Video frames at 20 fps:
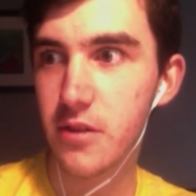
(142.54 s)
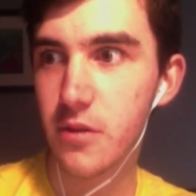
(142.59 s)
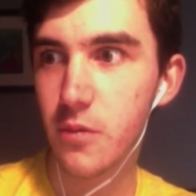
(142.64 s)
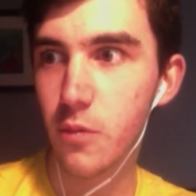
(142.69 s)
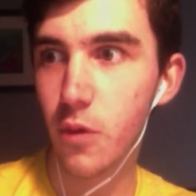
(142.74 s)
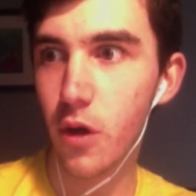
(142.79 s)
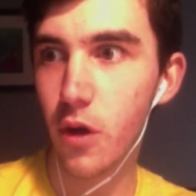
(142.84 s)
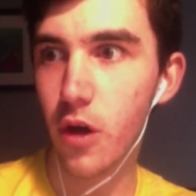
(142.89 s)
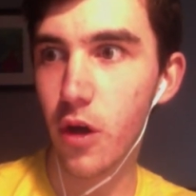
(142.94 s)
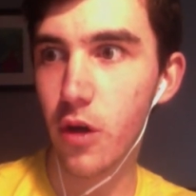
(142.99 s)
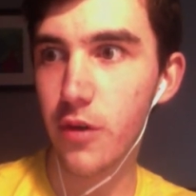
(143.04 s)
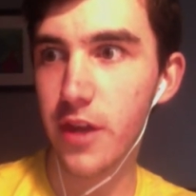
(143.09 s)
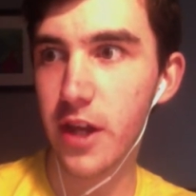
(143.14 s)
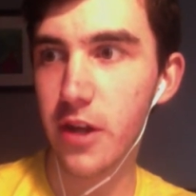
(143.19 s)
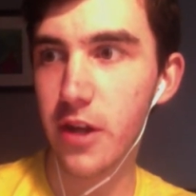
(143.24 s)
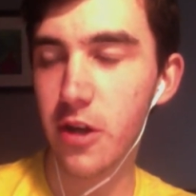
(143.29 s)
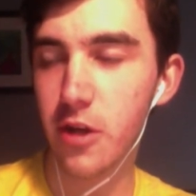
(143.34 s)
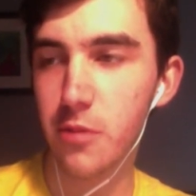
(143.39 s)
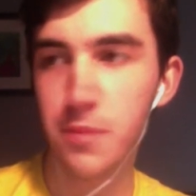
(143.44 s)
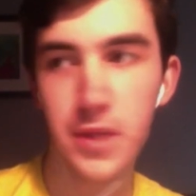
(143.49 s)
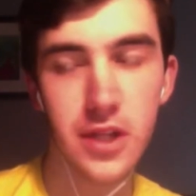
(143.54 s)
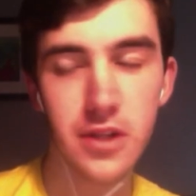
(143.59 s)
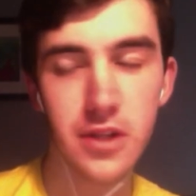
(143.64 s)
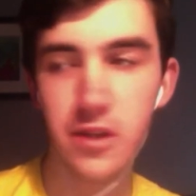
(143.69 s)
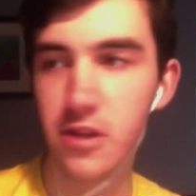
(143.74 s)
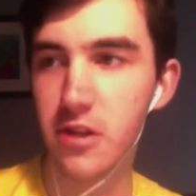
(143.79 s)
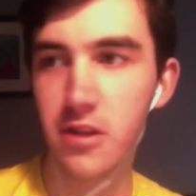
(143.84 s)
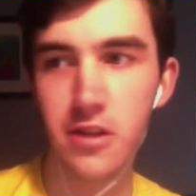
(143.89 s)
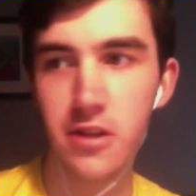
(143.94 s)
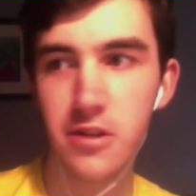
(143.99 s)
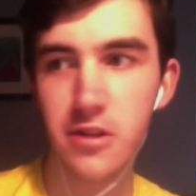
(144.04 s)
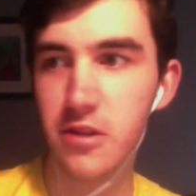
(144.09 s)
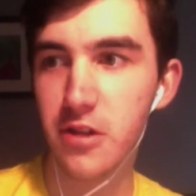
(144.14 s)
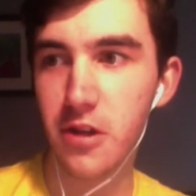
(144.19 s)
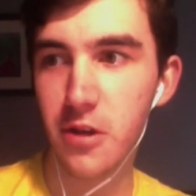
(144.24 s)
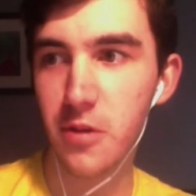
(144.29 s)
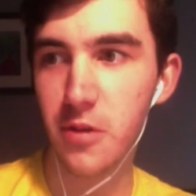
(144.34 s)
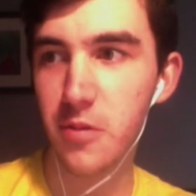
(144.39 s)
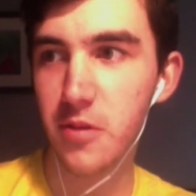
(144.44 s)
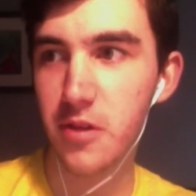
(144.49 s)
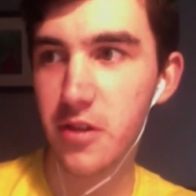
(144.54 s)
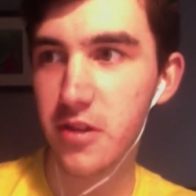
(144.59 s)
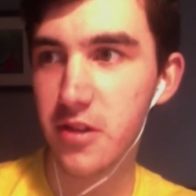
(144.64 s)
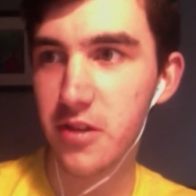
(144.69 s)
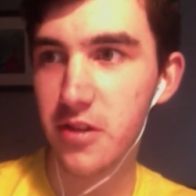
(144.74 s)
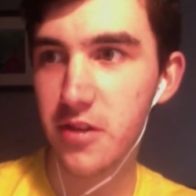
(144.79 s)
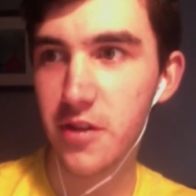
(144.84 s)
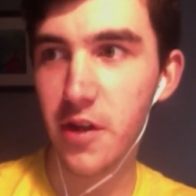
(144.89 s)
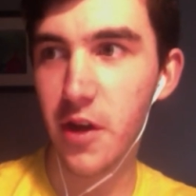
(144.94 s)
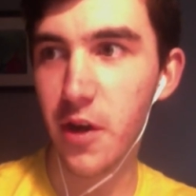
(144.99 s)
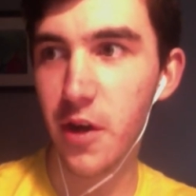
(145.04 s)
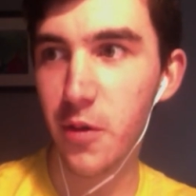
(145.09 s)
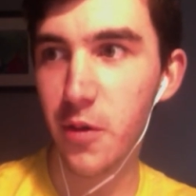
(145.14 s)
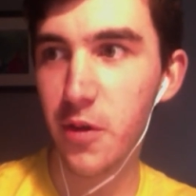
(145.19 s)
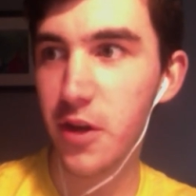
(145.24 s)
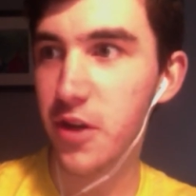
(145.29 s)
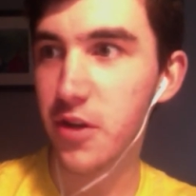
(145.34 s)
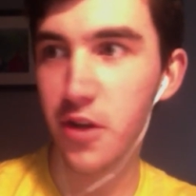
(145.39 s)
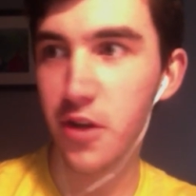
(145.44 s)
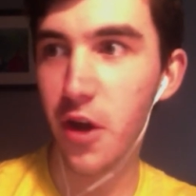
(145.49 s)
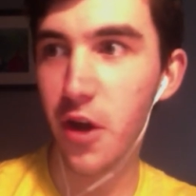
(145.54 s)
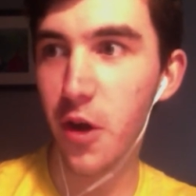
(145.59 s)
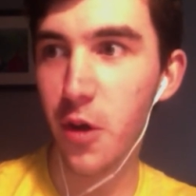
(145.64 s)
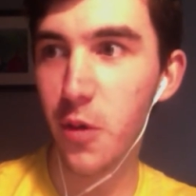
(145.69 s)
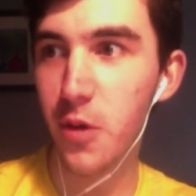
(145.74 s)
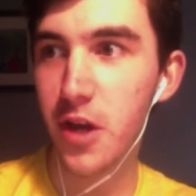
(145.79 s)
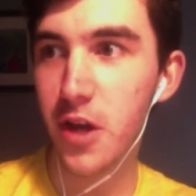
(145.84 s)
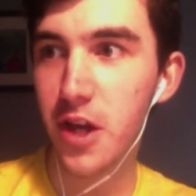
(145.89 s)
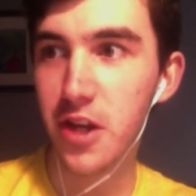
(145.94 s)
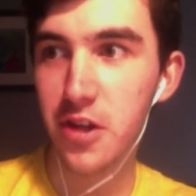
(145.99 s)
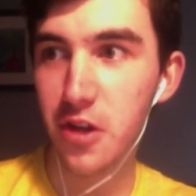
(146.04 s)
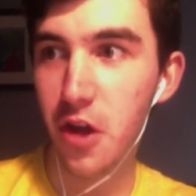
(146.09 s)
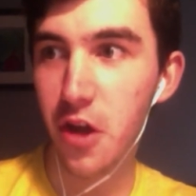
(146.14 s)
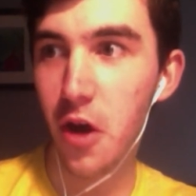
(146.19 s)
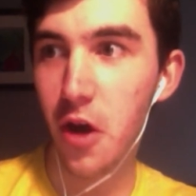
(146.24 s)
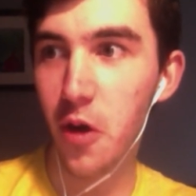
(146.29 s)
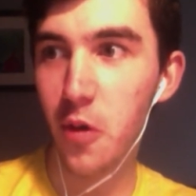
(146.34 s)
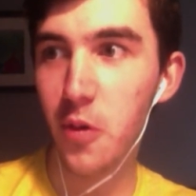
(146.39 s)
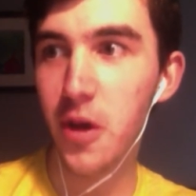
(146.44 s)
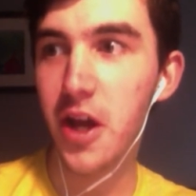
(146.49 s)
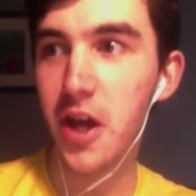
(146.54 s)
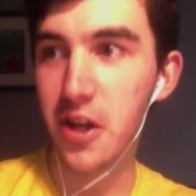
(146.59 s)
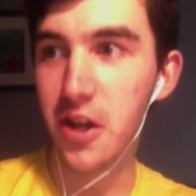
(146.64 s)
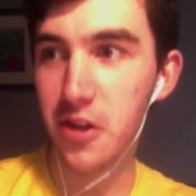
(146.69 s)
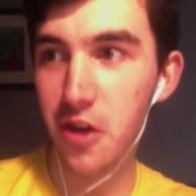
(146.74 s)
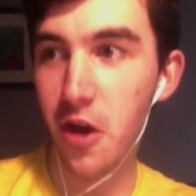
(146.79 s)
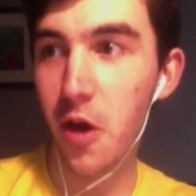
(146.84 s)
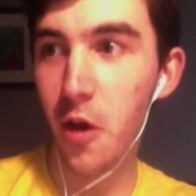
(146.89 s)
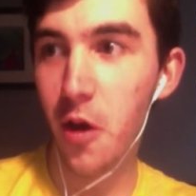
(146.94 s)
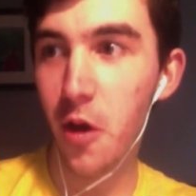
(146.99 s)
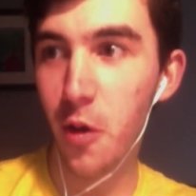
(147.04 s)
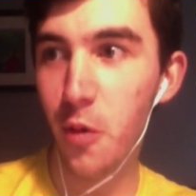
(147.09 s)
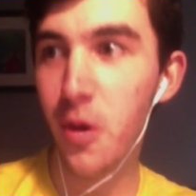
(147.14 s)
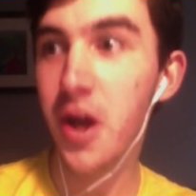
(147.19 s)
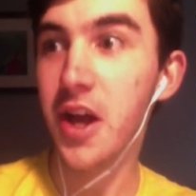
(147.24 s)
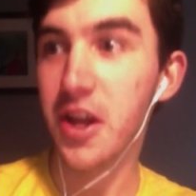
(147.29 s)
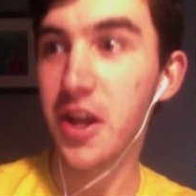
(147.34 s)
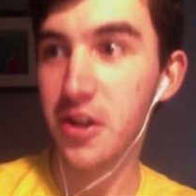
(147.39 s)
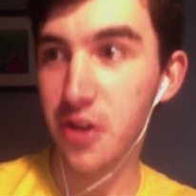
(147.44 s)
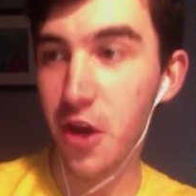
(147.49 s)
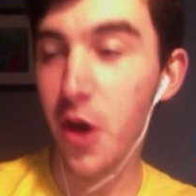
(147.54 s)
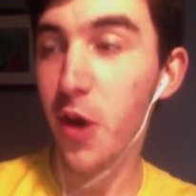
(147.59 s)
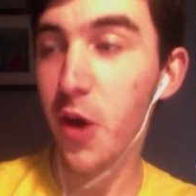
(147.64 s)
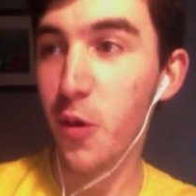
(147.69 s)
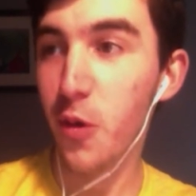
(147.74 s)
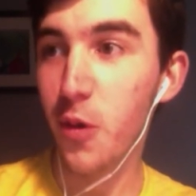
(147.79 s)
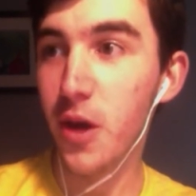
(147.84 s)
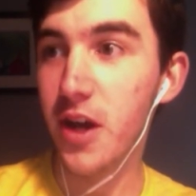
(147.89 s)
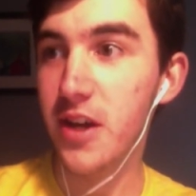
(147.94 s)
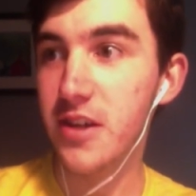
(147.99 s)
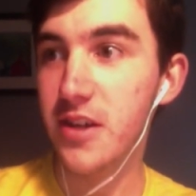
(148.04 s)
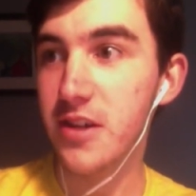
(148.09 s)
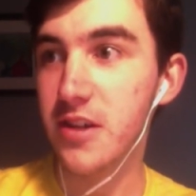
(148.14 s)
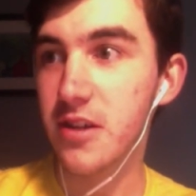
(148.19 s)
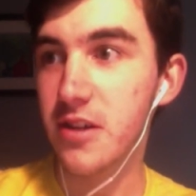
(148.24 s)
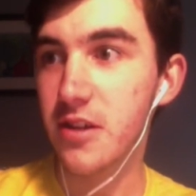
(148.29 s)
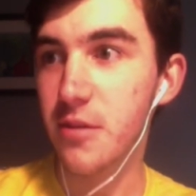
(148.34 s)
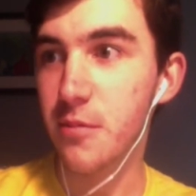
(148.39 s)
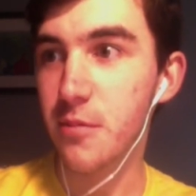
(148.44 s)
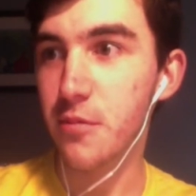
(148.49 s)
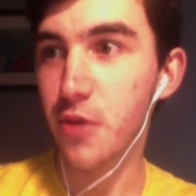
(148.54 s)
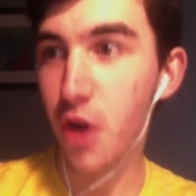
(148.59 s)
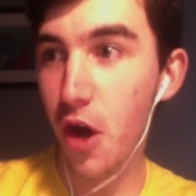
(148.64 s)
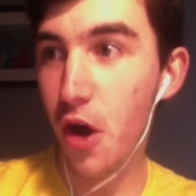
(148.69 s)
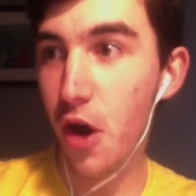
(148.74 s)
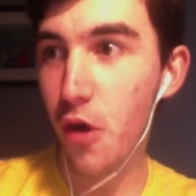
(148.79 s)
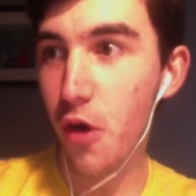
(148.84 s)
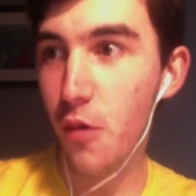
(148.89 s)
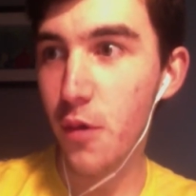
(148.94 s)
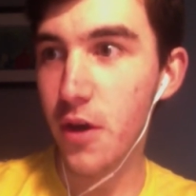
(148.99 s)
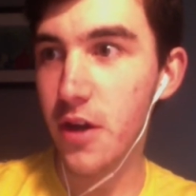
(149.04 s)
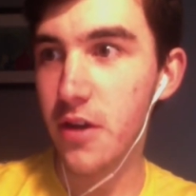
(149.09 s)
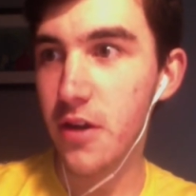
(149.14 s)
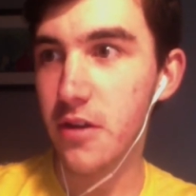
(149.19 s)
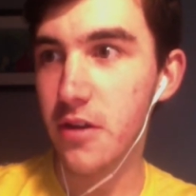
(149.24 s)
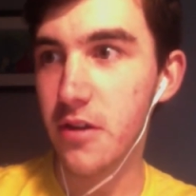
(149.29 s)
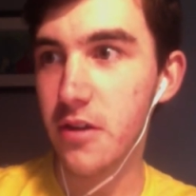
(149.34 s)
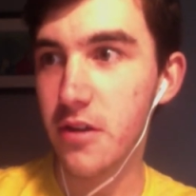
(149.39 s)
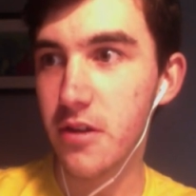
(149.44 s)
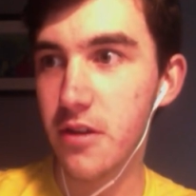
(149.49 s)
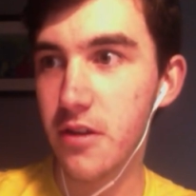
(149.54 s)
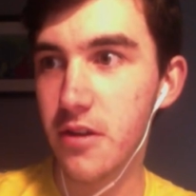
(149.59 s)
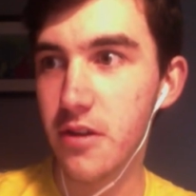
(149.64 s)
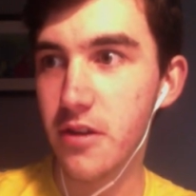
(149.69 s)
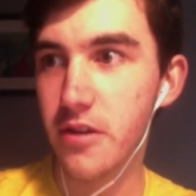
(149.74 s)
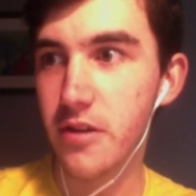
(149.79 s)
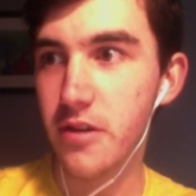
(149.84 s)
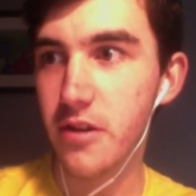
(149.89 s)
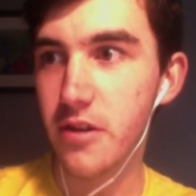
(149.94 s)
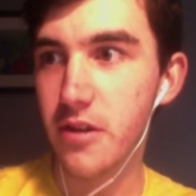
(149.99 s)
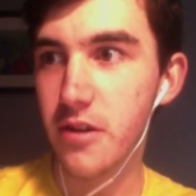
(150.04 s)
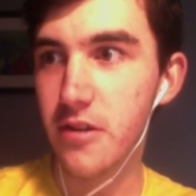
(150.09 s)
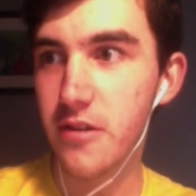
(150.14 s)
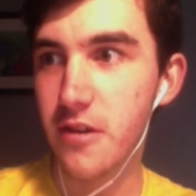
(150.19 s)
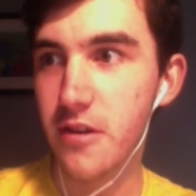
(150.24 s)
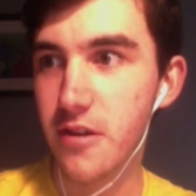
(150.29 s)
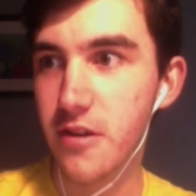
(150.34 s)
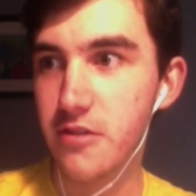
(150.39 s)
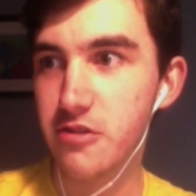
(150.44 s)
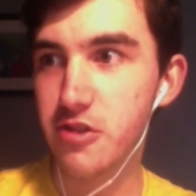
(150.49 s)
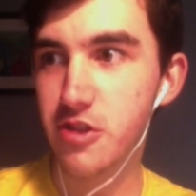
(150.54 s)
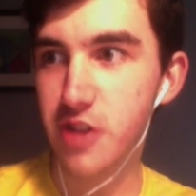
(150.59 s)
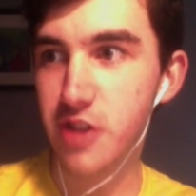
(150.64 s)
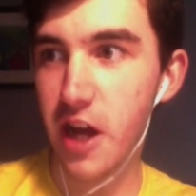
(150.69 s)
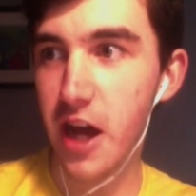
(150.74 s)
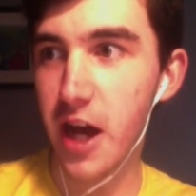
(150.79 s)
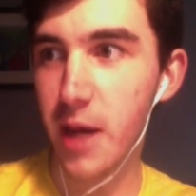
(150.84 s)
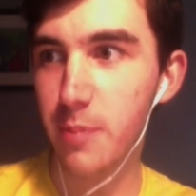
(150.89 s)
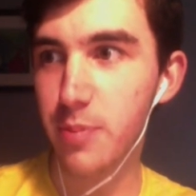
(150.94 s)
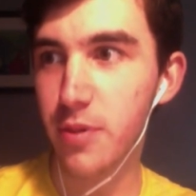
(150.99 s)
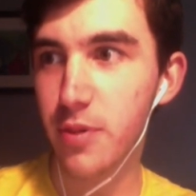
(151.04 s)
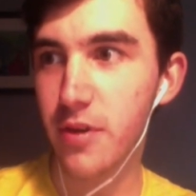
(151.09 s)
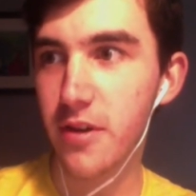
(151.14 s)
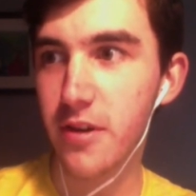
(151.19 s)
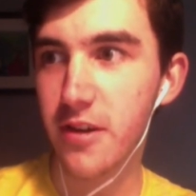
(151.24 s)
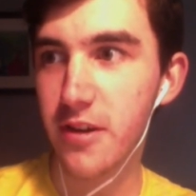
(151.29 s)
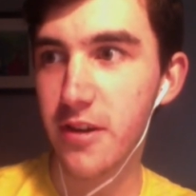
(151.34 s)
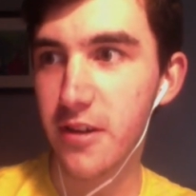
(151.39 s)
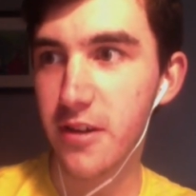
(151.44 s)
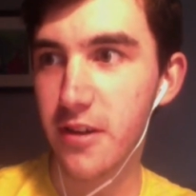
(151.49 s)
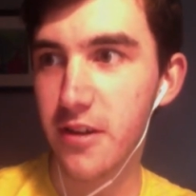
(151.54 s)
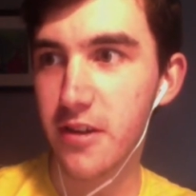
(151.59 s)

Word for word: Whoa, that heartbeat. No, no, no, no, no. No, no, no, no, no, no. Stop.